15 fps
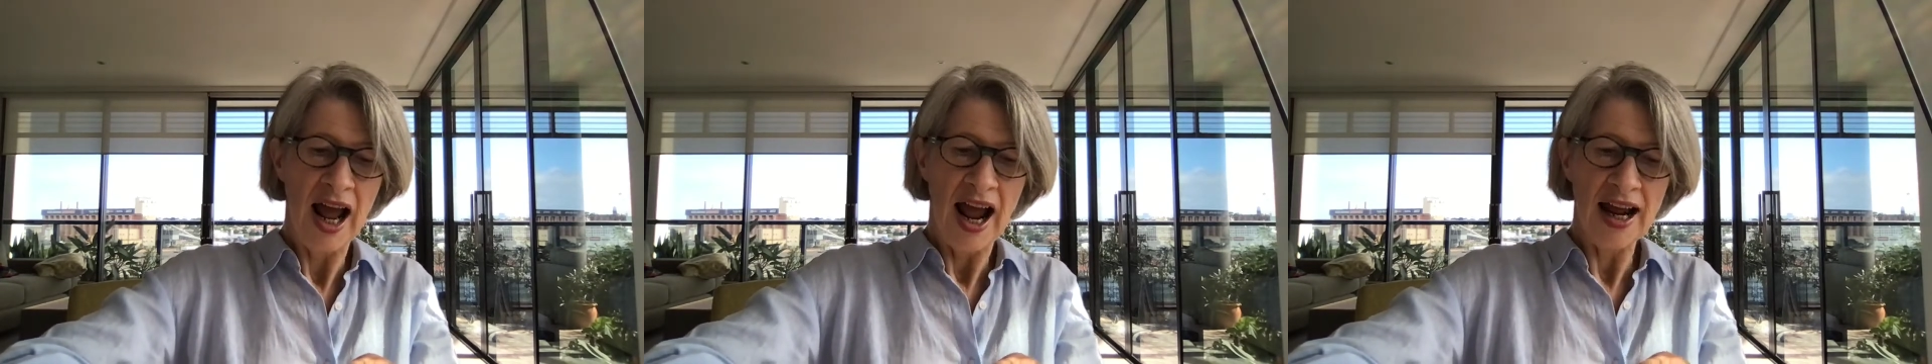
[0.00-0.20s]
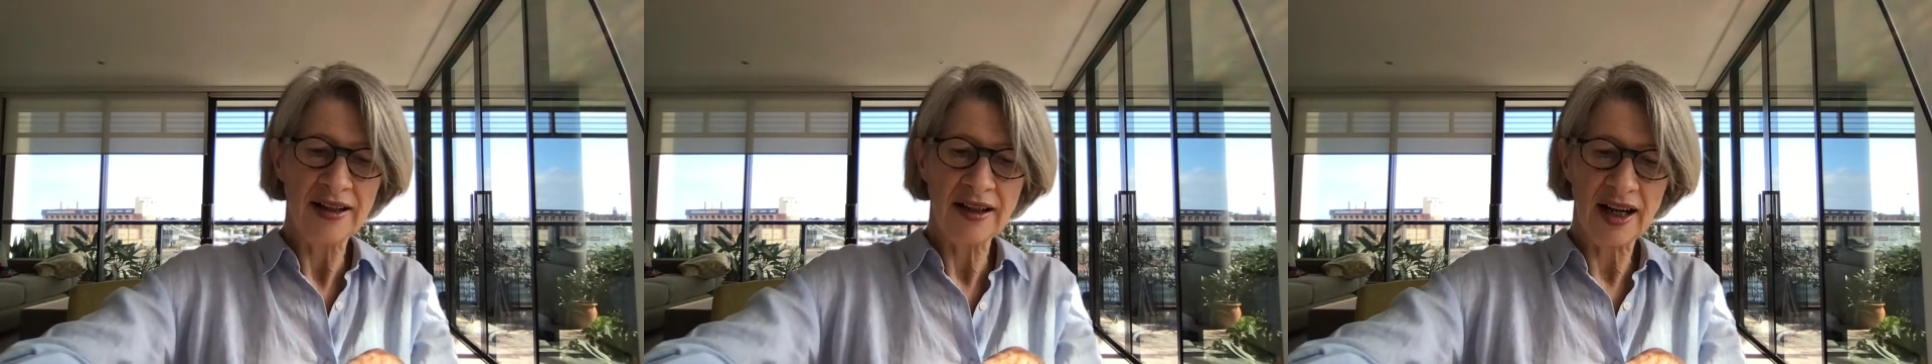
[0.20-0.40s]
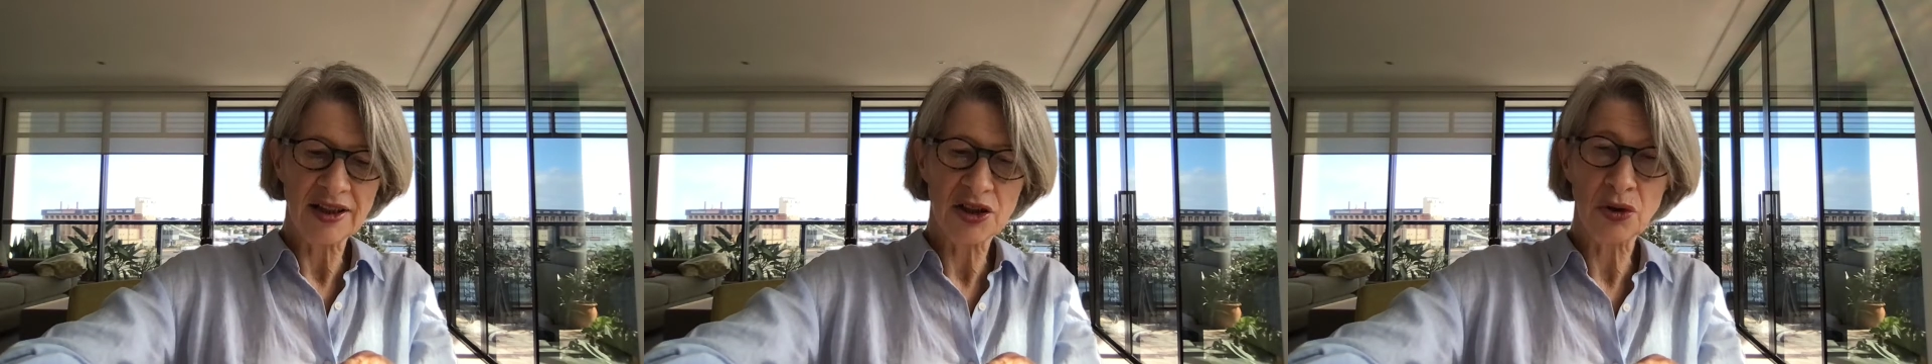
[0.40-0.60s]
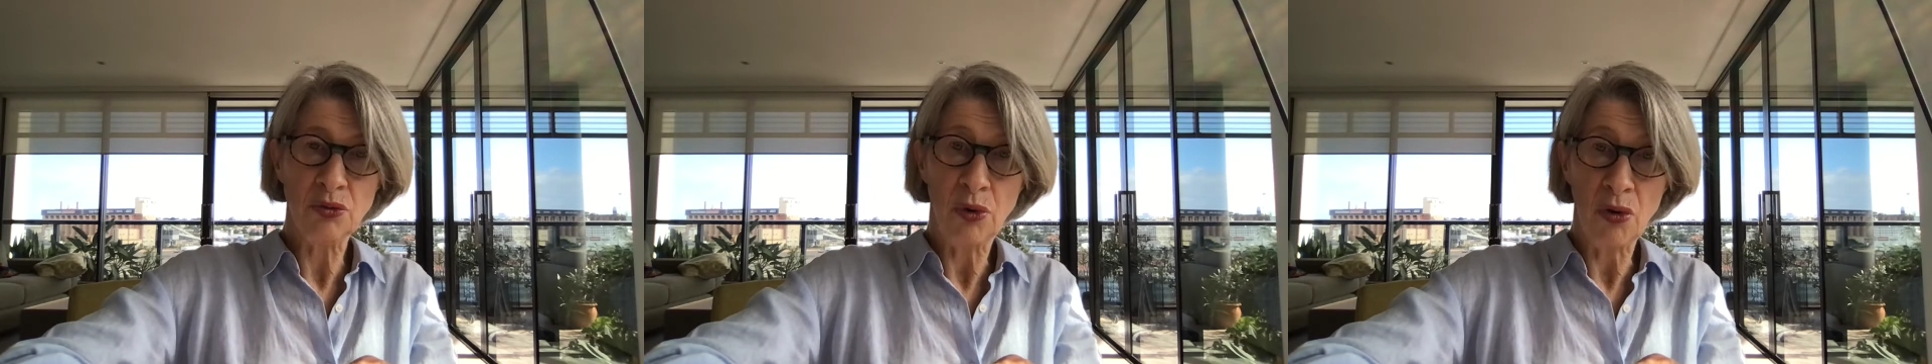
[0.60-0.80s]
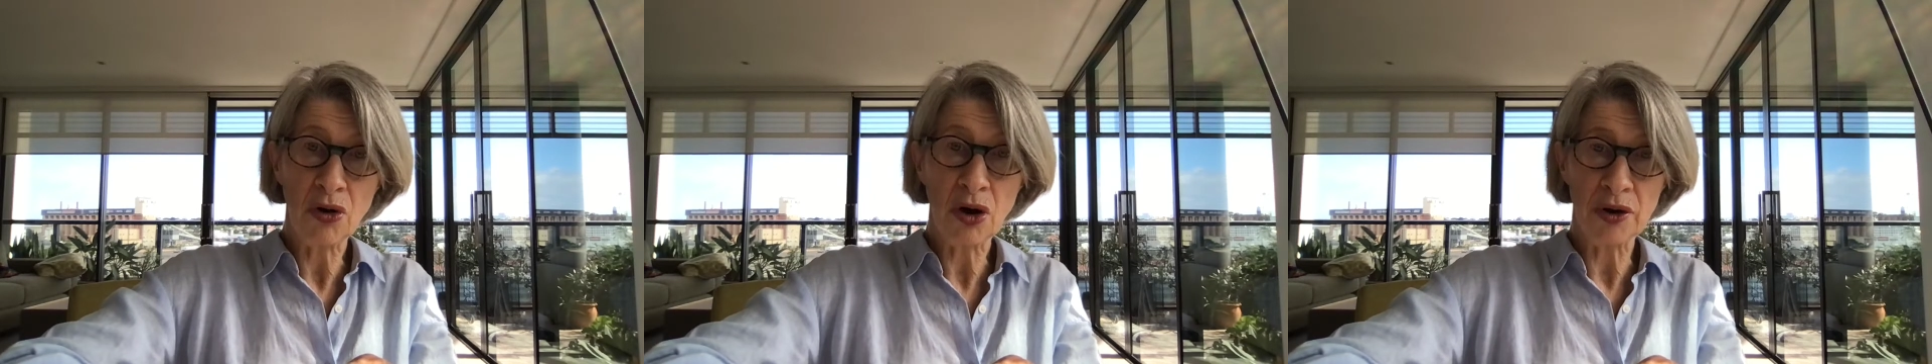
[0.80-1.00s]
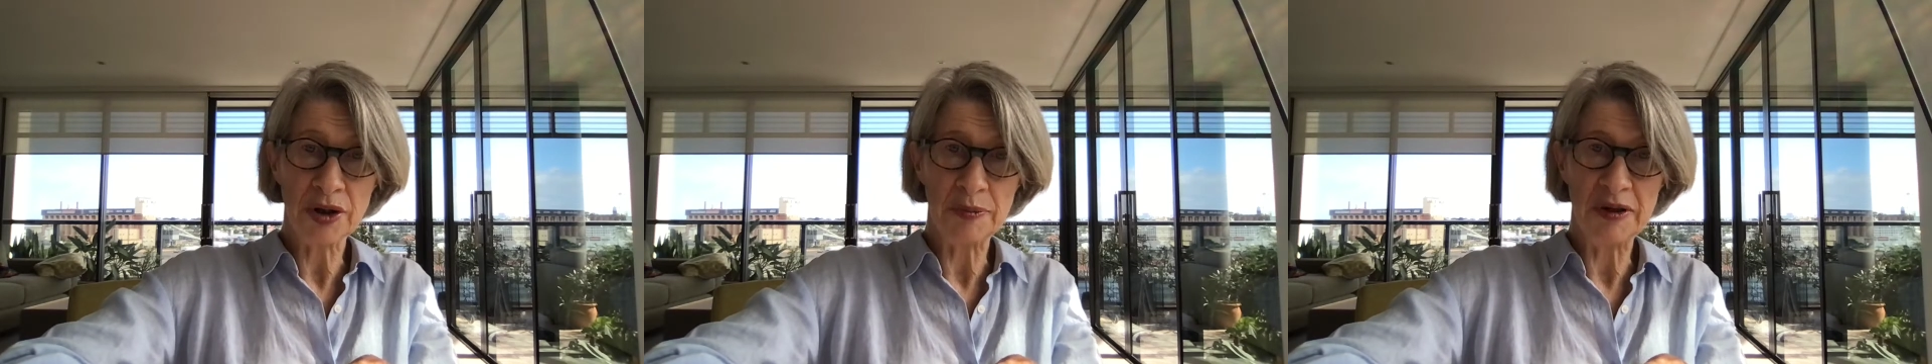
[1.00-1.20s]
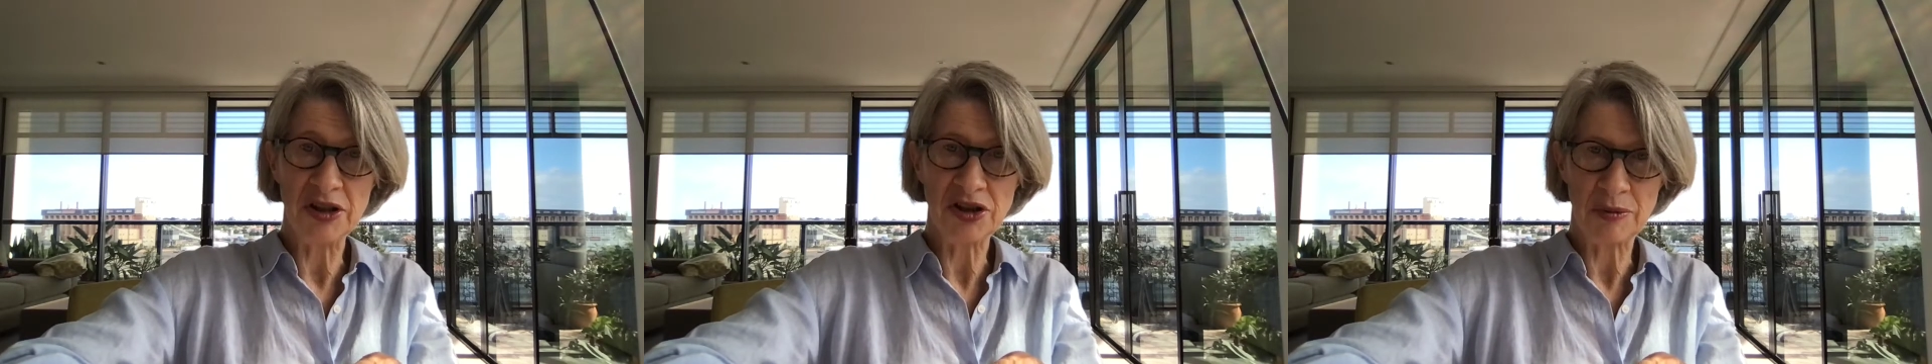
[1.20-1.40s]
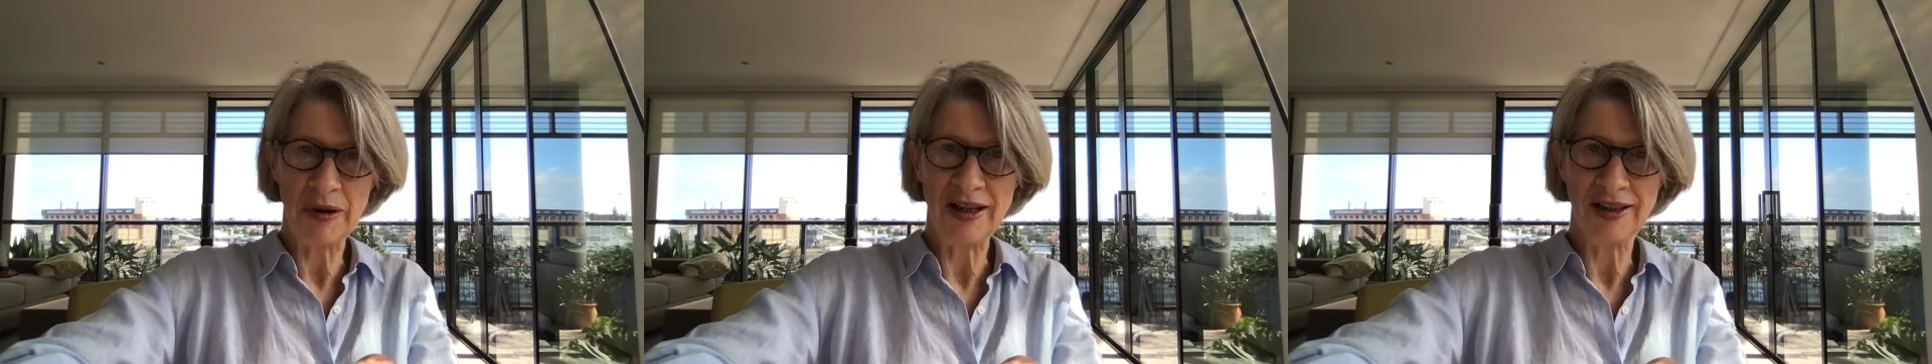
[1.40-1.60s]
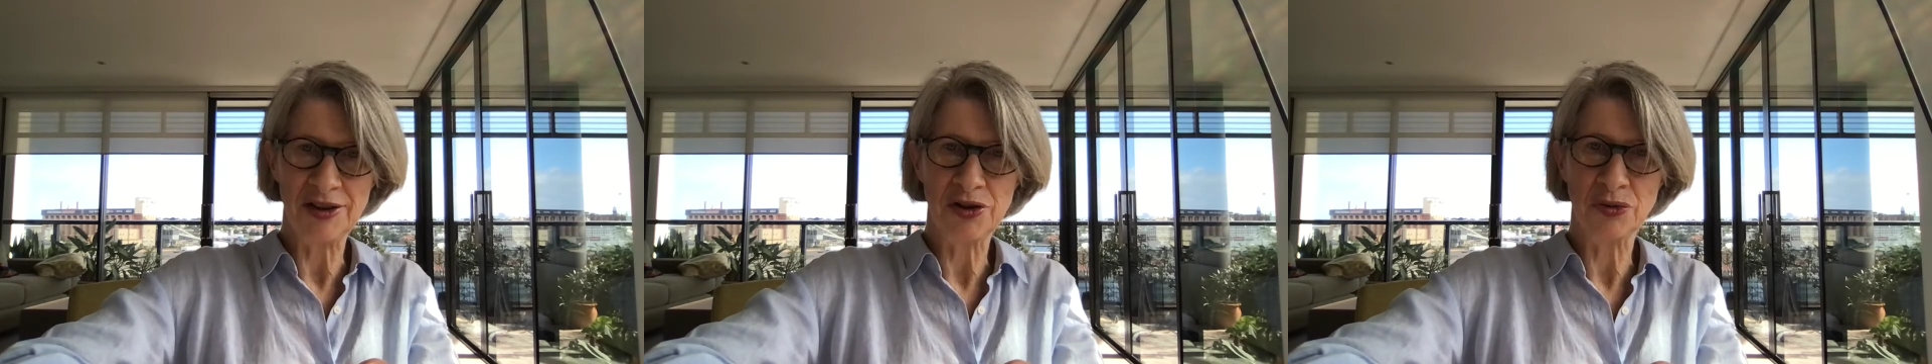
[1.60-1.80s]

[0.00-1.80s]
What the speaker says: And to walk on the beach, I might need